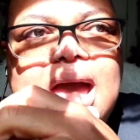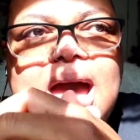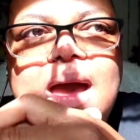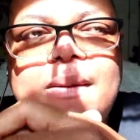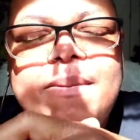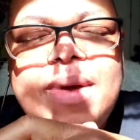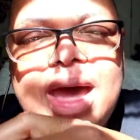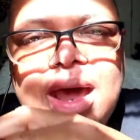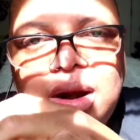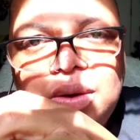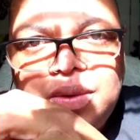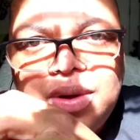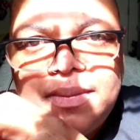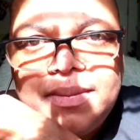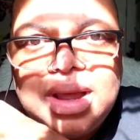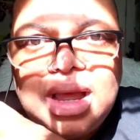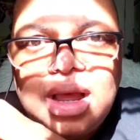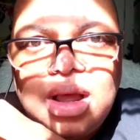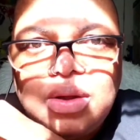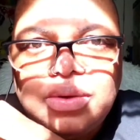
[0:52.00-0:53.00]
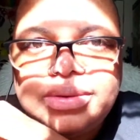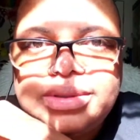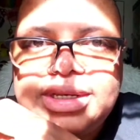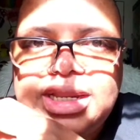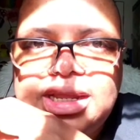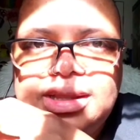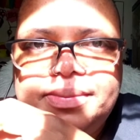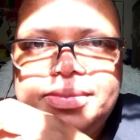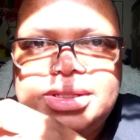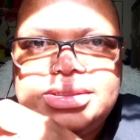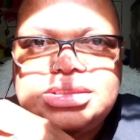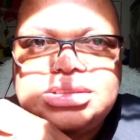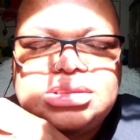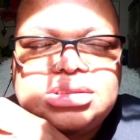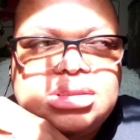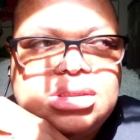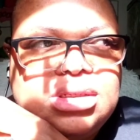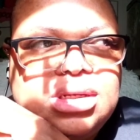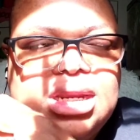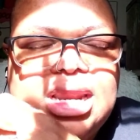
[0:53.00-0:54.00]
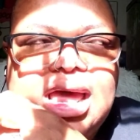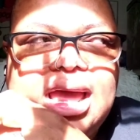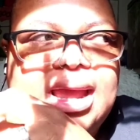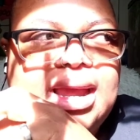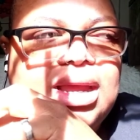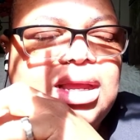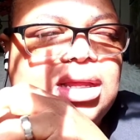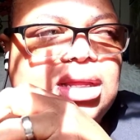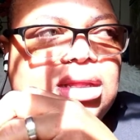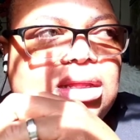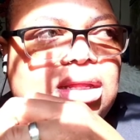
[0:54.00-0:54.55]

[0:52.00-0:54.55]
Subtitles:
I battle with my own demons. Like,